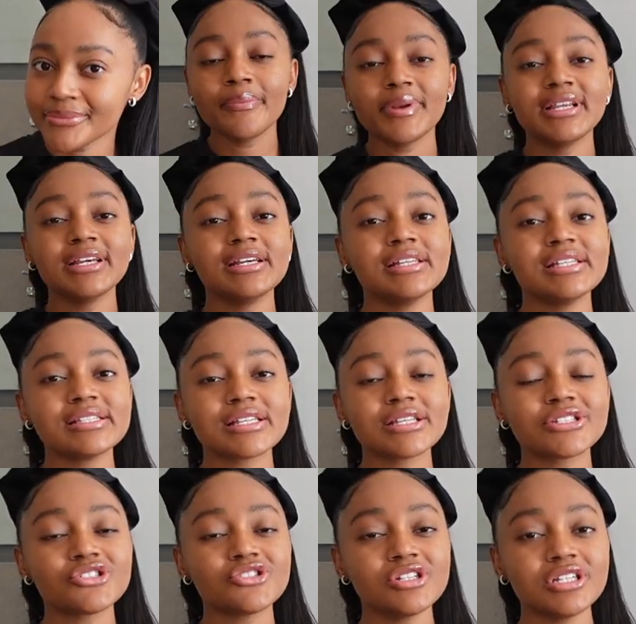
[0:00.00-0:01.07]
But please
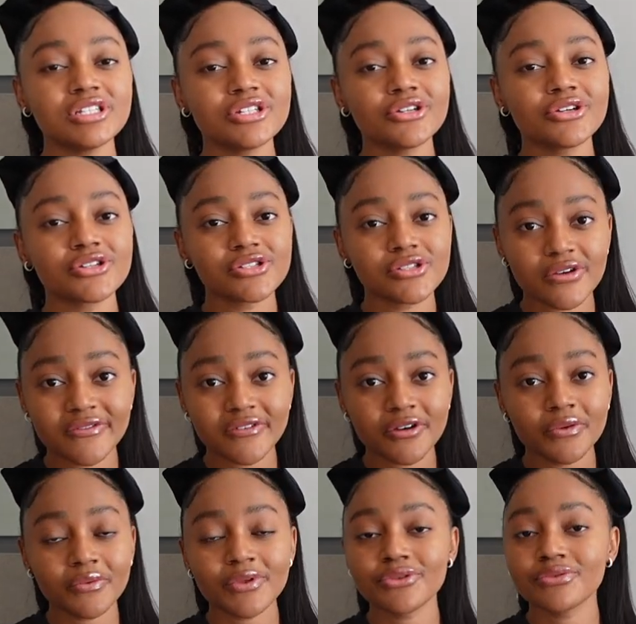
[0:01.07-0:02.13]
treat your
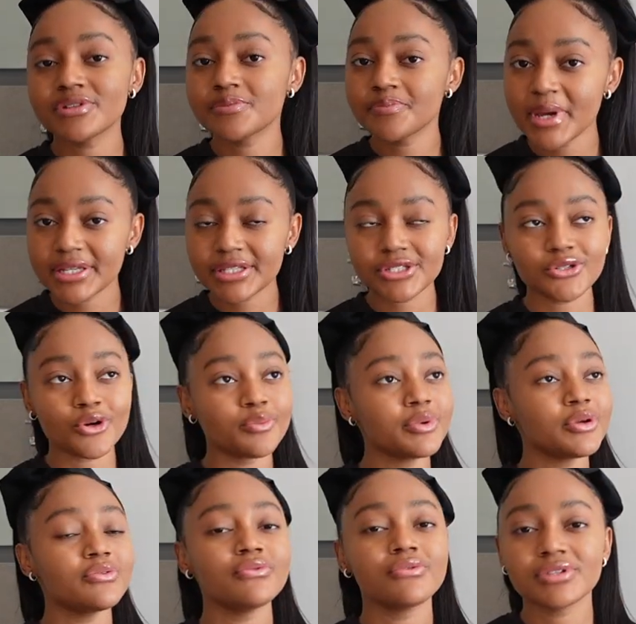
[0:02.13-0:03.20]
server with respect. Don't
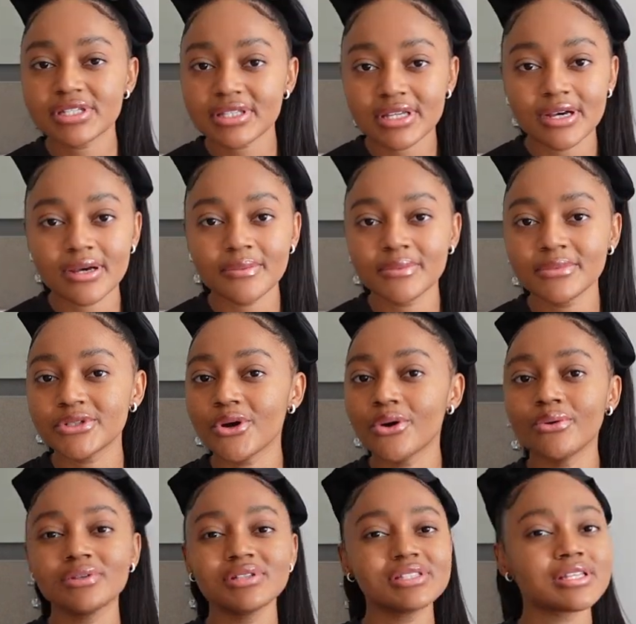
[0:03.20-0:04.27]
be rude to them.
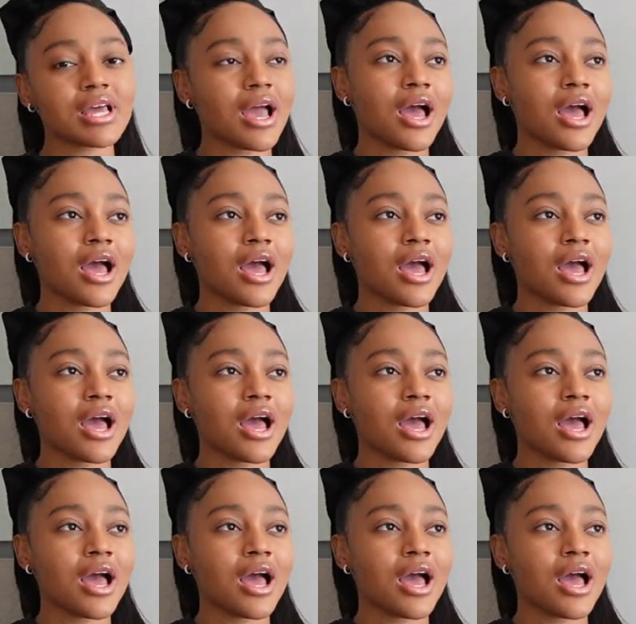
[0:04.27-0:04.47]
Don't...